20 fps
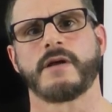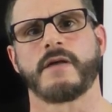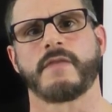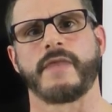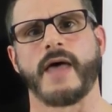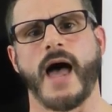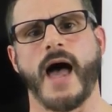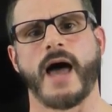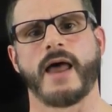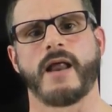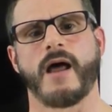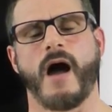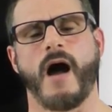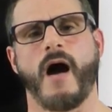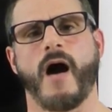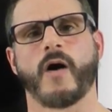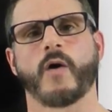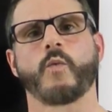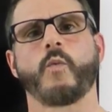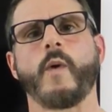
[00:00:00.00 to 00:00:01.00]
that
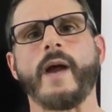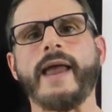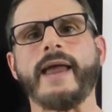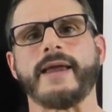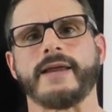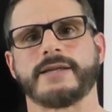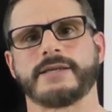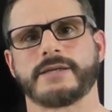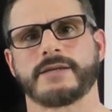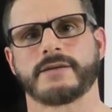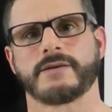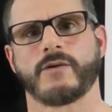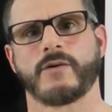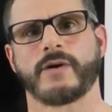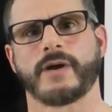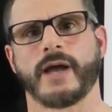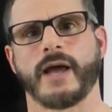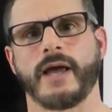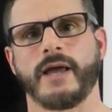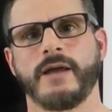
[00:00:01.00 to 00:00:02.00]
our weight,
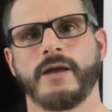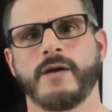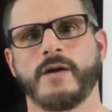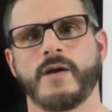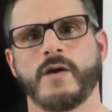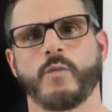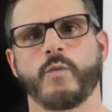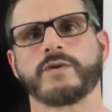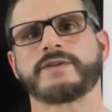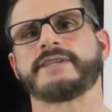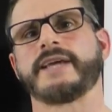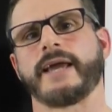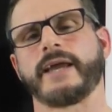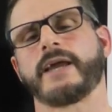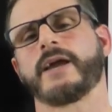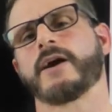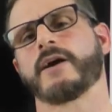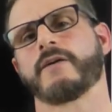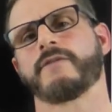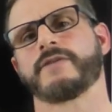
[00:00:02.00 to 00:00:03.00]
okay, will take
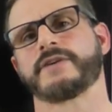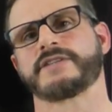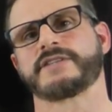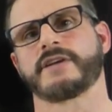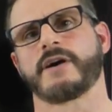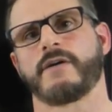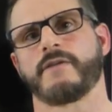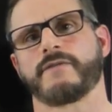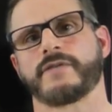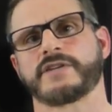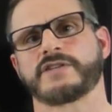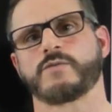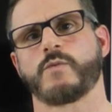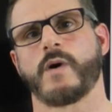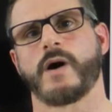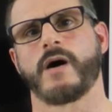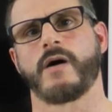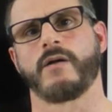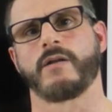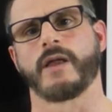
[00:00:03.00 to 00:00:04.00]
care of itself as
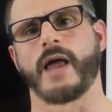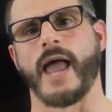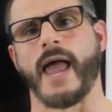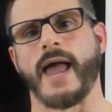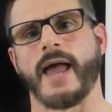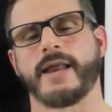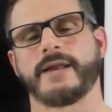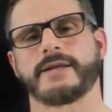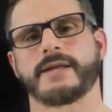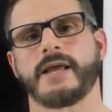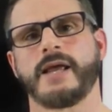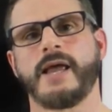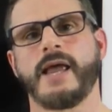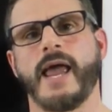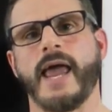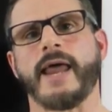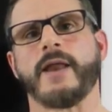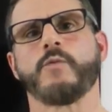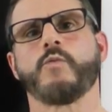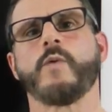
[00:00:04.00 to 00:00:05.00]
well. And
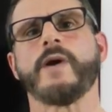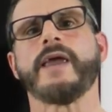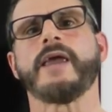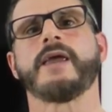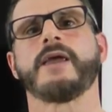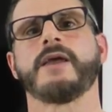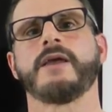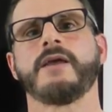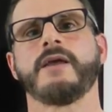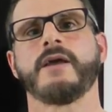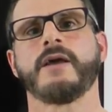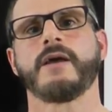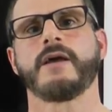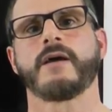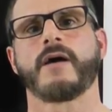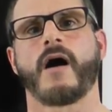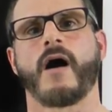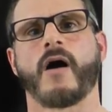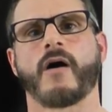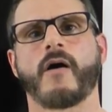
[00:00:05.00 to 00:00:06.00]
we
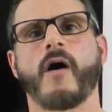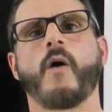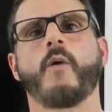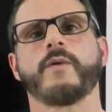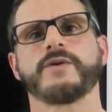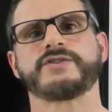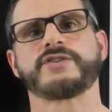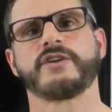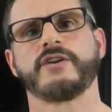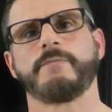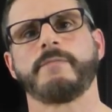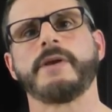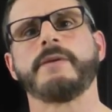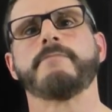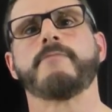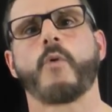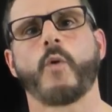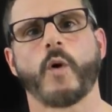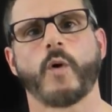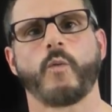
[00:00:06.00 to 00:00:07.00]
are always going to be
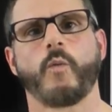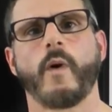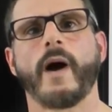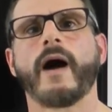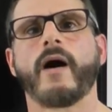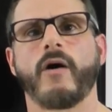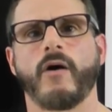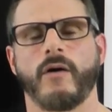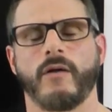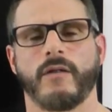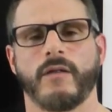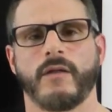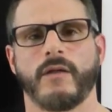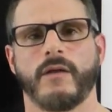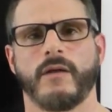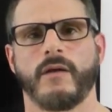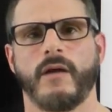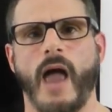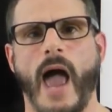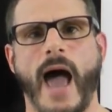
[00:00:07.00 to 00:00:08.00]
more well
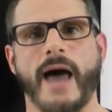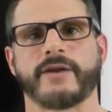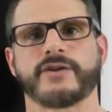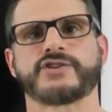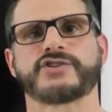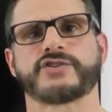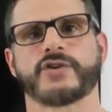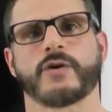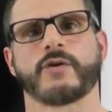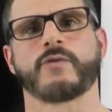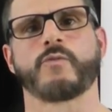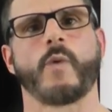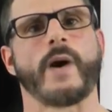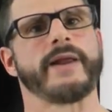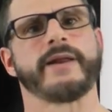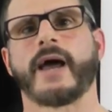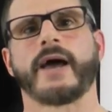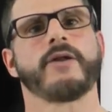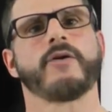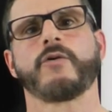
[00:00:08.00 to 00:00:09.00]
at a certain
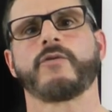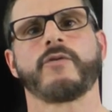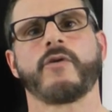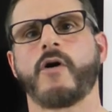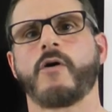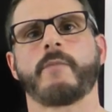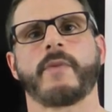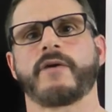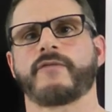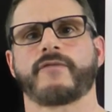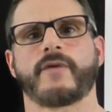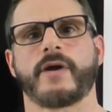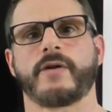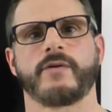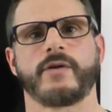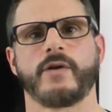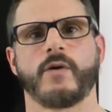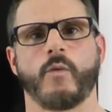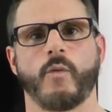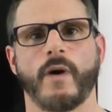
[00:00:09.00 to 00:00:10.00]
weight. And I don't know, my
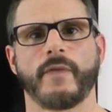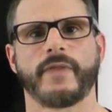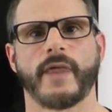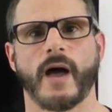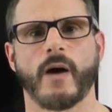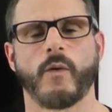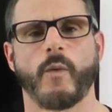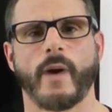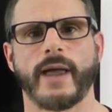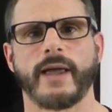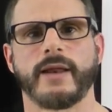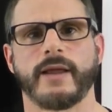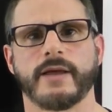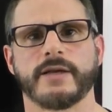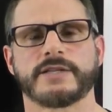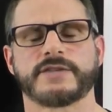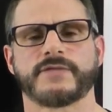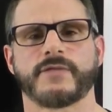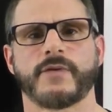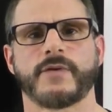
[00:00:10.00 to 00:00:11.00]
friend, what that weight
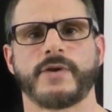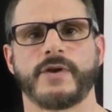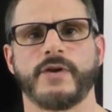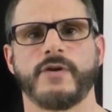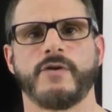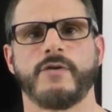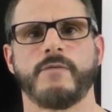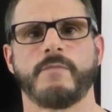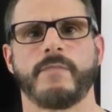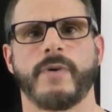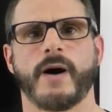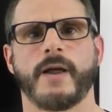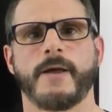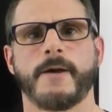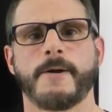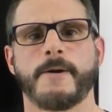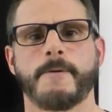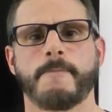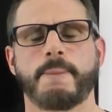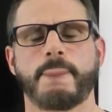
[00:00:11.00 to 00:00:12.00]
is for you,
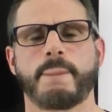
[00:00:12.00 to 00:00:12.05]
but